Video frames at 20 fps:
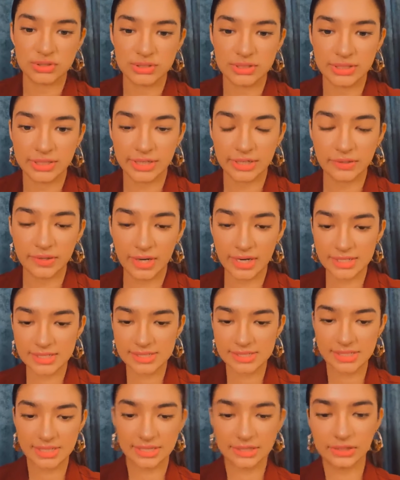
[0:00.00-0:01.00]
Can you add
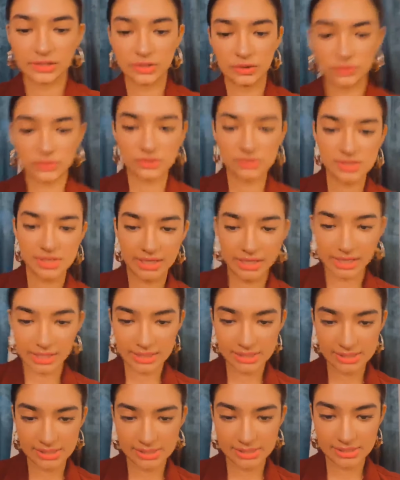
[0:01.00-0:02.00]
same glows? I
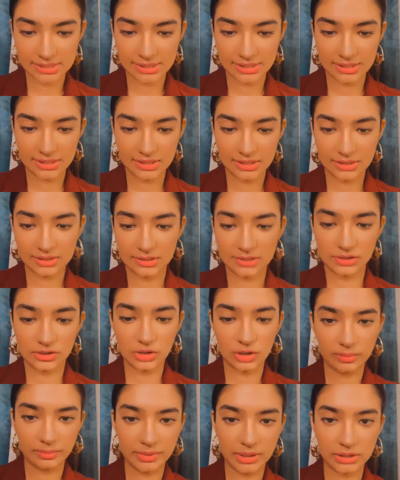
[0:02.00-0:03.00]
can't see the
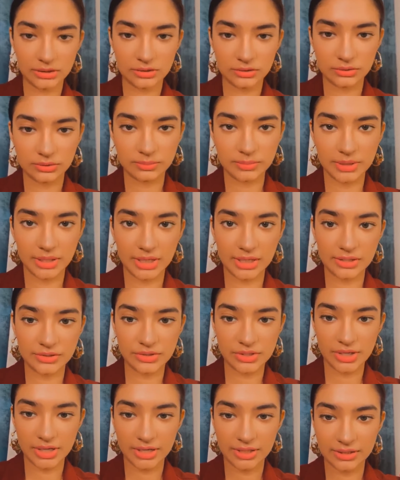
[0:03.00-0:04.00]
comment though, but I'll
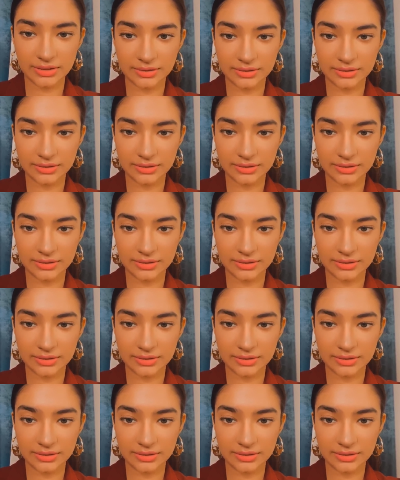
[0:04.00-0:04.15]
try.